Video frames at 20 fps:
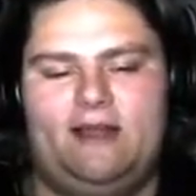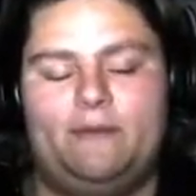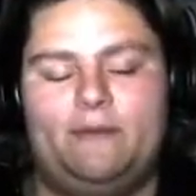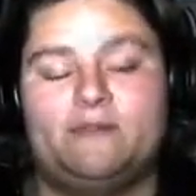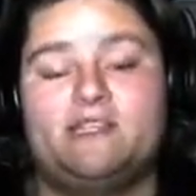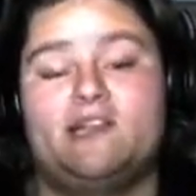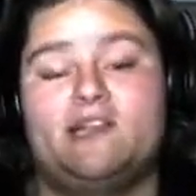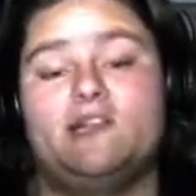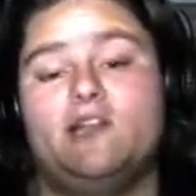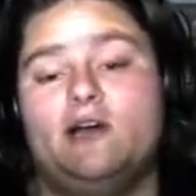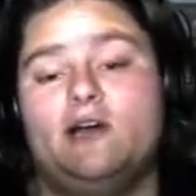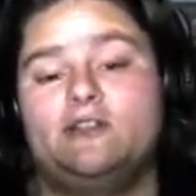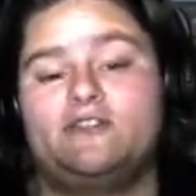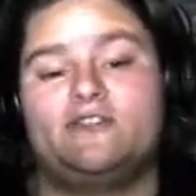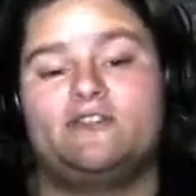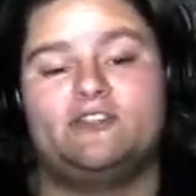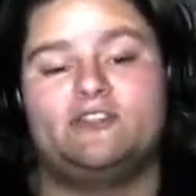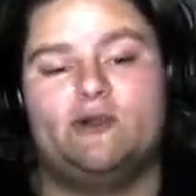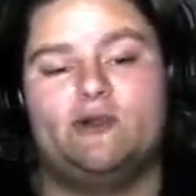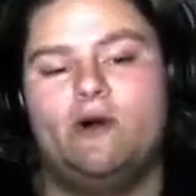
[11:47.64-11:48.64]
was
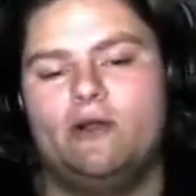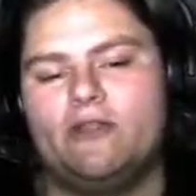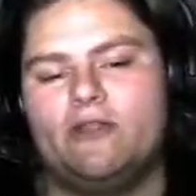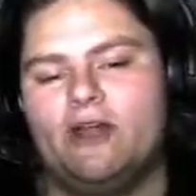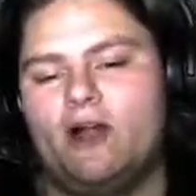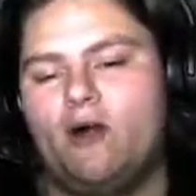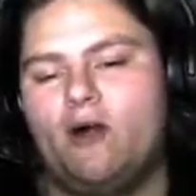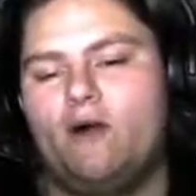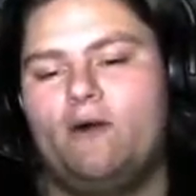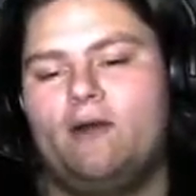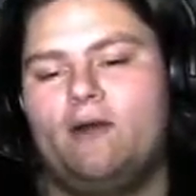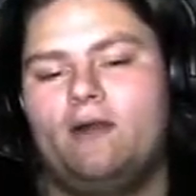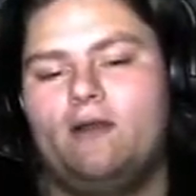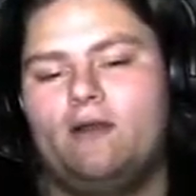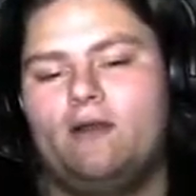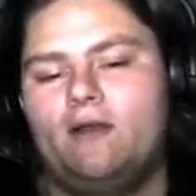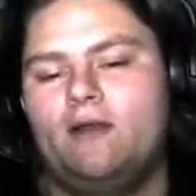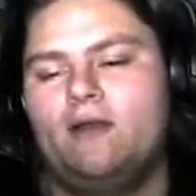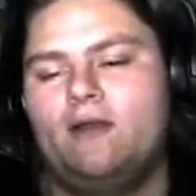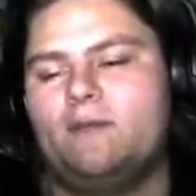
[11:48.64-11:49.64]
close for Joel though,
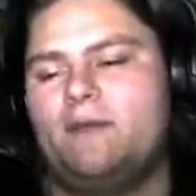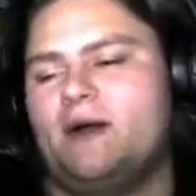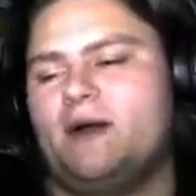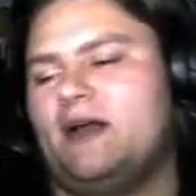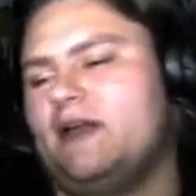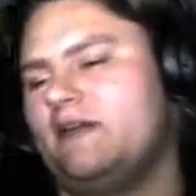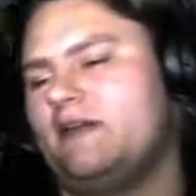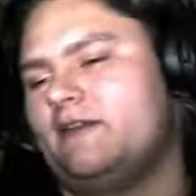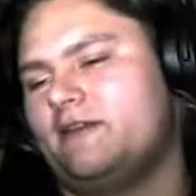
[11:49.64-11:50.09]
but